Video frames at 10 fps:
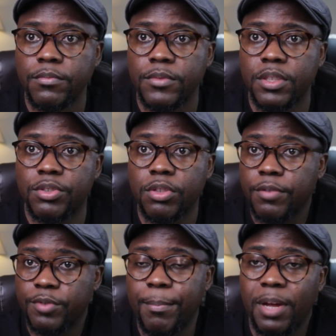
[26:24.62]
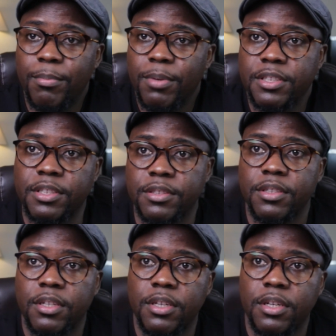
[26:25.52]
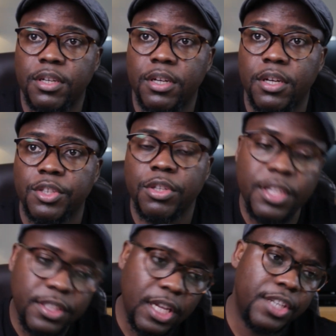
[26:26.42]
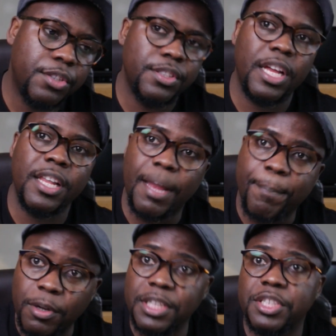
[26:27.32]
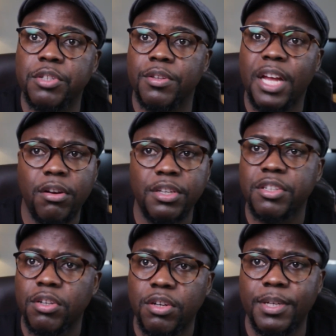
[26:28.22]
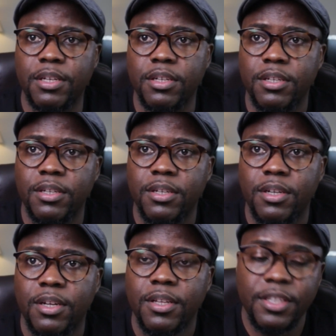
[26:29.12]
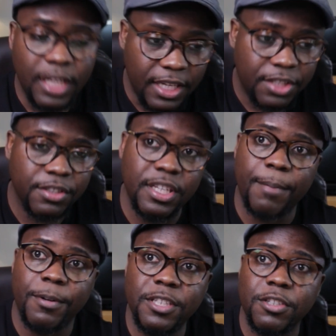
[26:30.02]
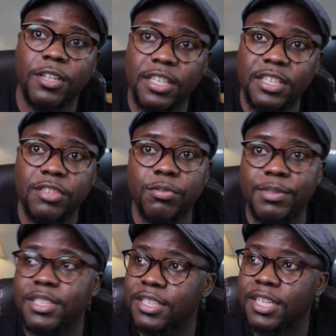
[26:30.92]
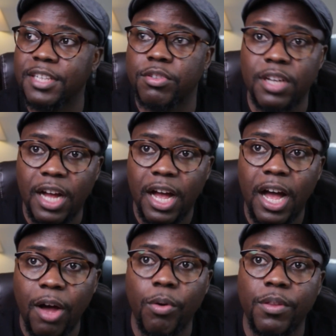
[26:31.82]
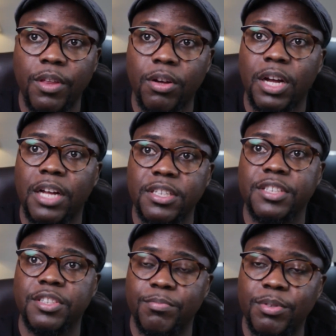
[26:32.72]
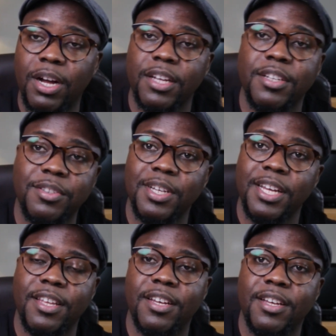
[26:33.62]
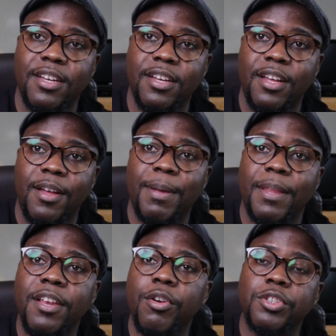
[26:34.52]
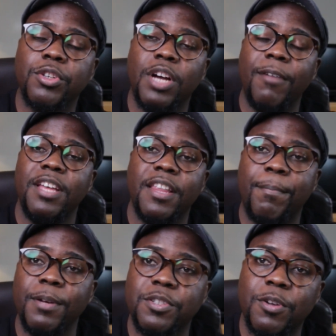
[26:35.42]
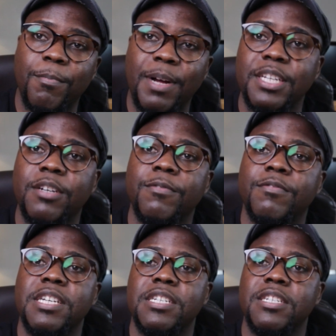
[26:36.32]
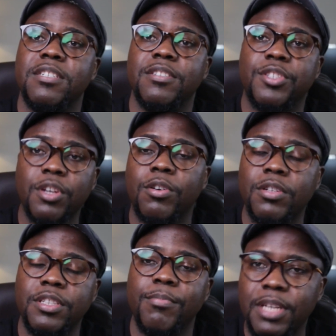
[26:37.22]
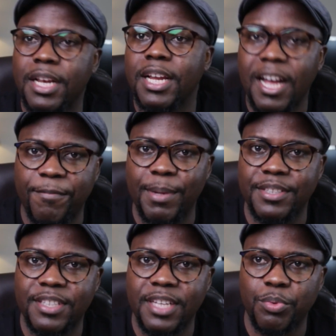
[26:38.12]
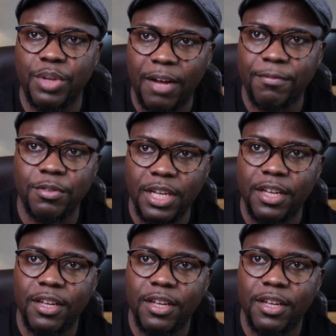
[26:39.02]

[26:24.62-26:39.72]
Sort of tribal animosities. So these are issues that are political. They are not economic. These are issues that are political that need to be discussed on how the country should be working together. But then you also have the other political matter of the so-called modern governments that we have today.